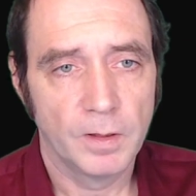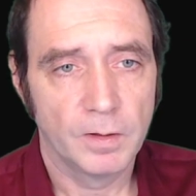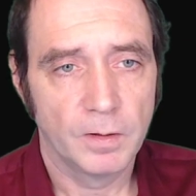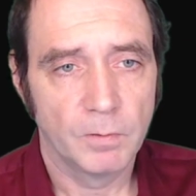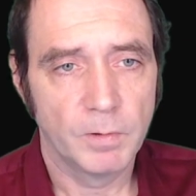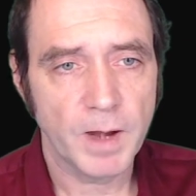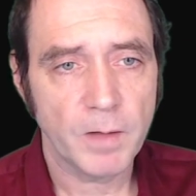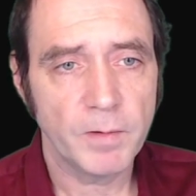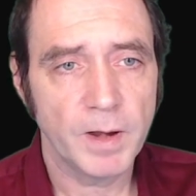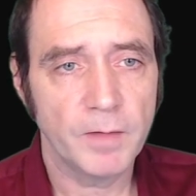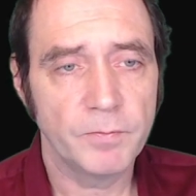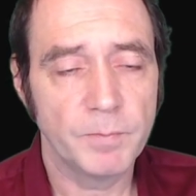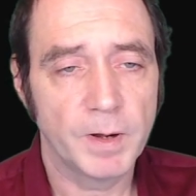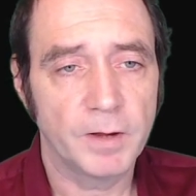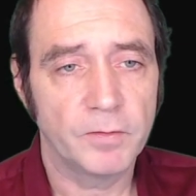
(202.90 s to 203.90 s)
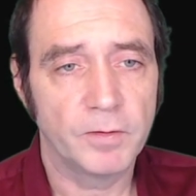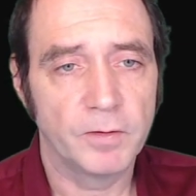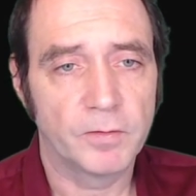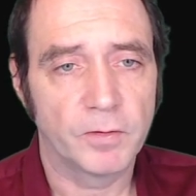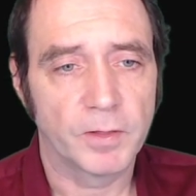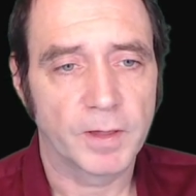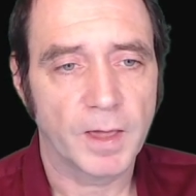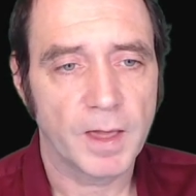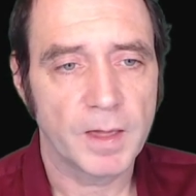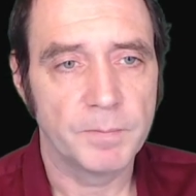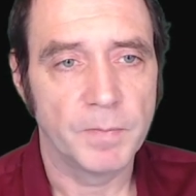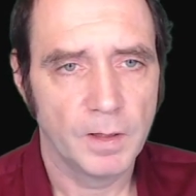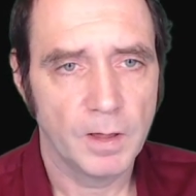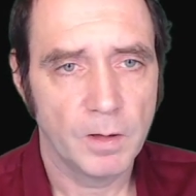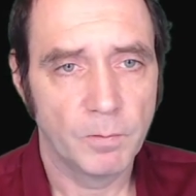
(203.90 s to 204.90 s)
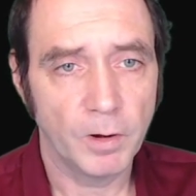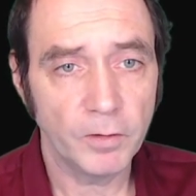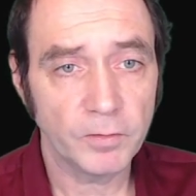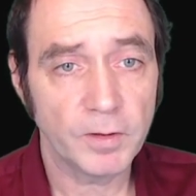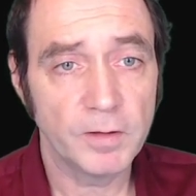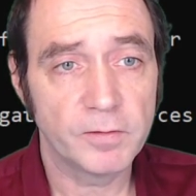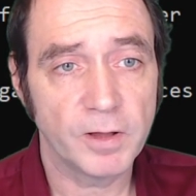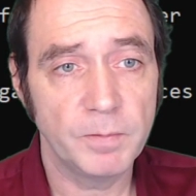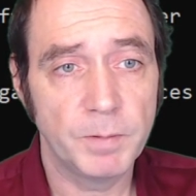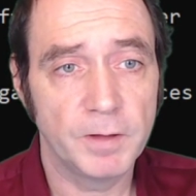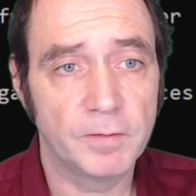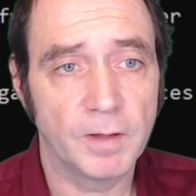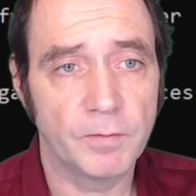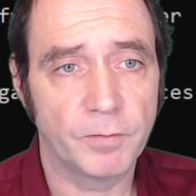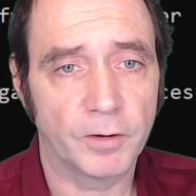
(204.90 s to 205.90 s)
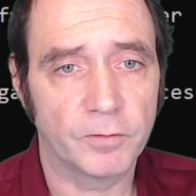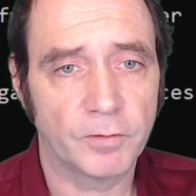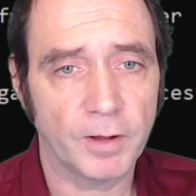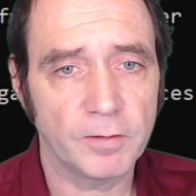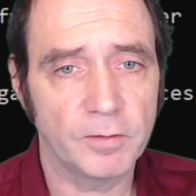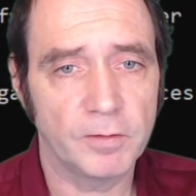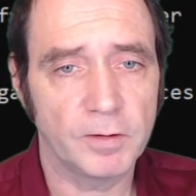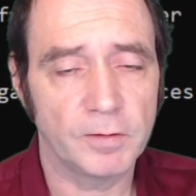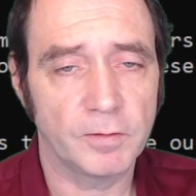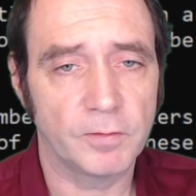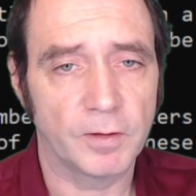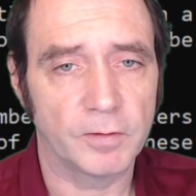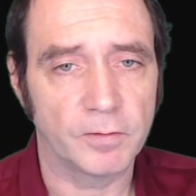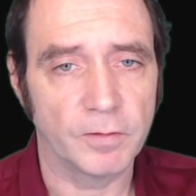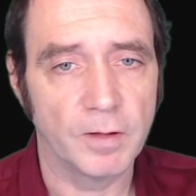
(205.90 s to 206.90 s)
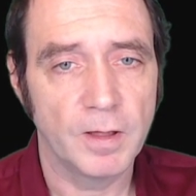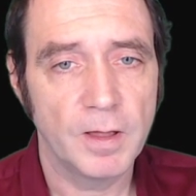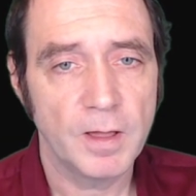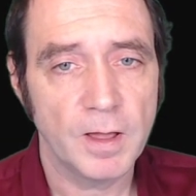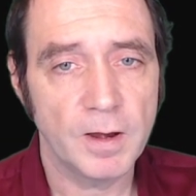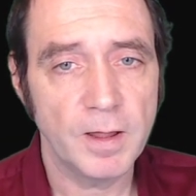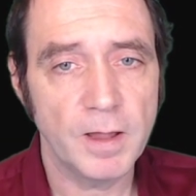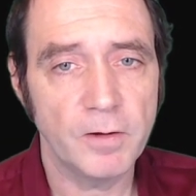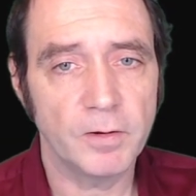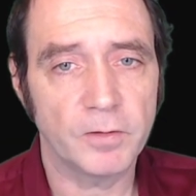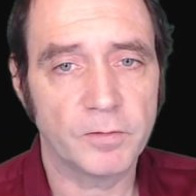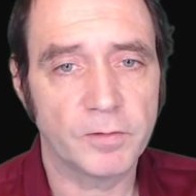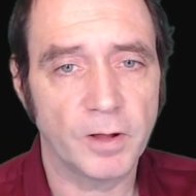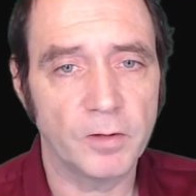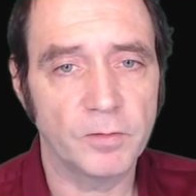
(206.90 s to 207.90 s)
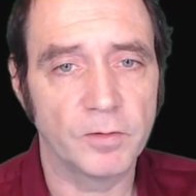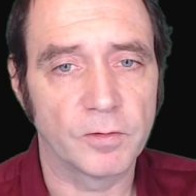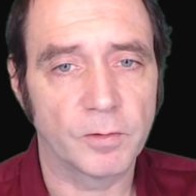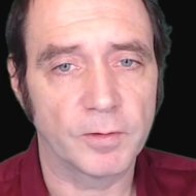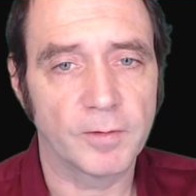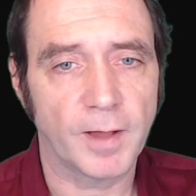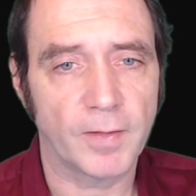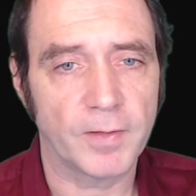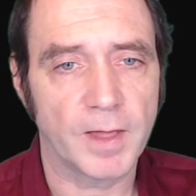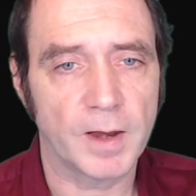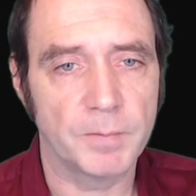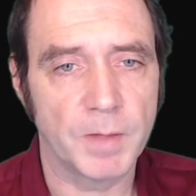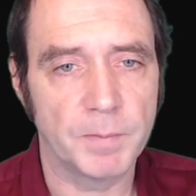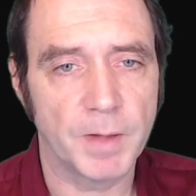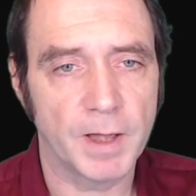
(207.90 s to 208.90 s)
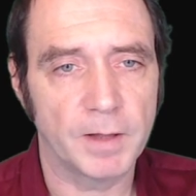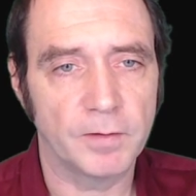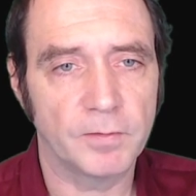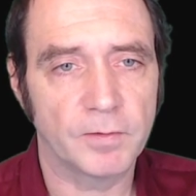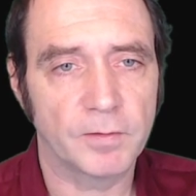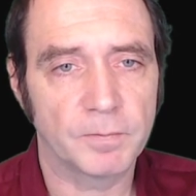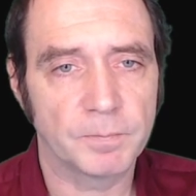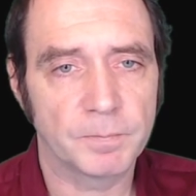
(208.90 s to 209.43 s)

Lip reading: We're now 11 minutes into the game. We're asking GPT for a strategy decision, and here it's chosen to attack the enemy base.